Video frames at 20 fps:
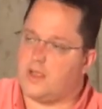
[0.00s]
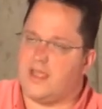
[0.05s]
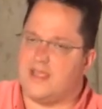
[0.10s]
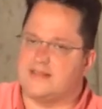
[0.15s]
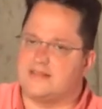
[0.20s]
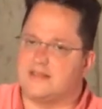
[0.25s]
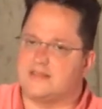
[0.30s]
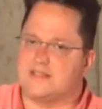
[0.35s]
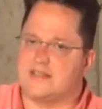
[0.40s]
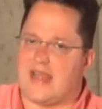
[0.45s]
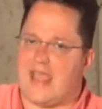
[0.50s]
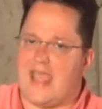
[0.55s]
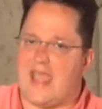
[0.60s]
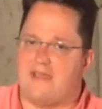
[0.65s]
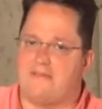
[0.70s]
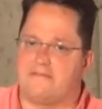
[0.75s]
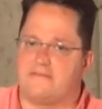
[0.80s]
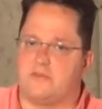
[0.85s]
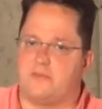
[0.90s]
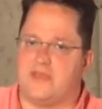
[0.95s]
It doesn't
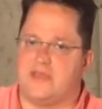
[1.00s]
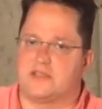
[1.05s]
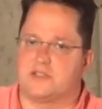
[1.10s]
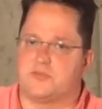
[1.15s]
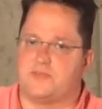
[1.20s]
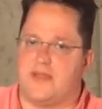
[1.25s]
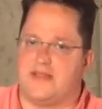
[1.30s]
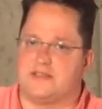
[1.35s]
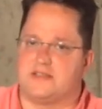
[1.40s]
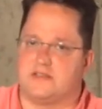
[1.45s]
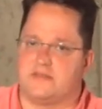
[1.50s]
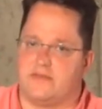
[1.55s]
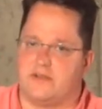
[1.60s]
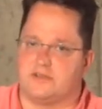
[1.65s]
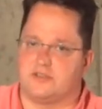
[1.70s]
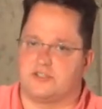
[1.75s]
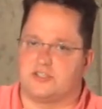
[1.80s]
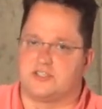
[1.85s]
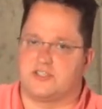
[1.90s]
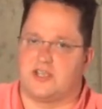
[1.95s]
have to be expensive.
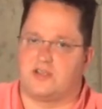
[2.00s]
I'll just